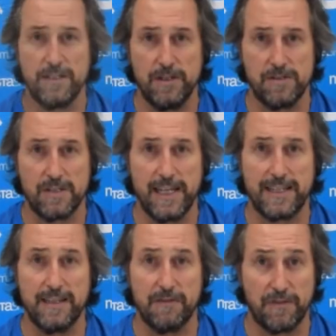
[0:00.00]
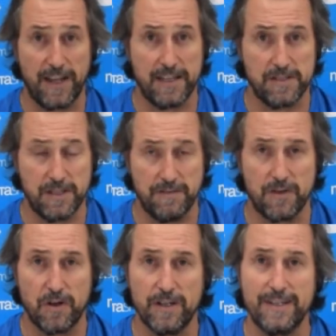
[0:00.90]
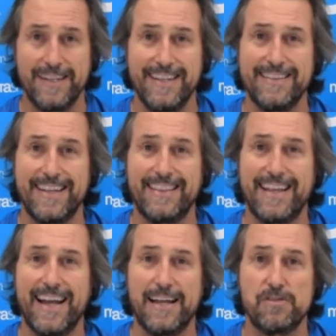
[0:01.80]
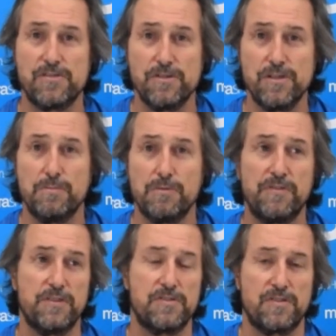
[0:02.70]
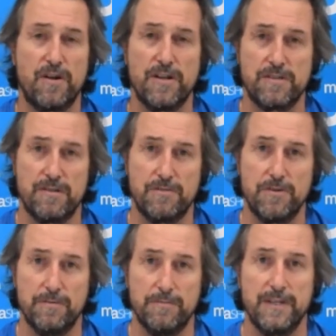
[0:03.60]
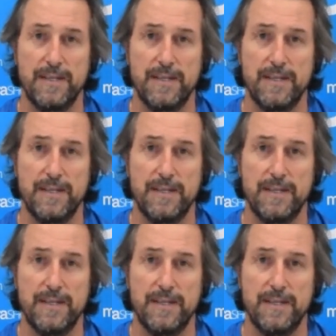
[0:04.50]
that you select and the fans that you've got, that they are suitable for the size of the room.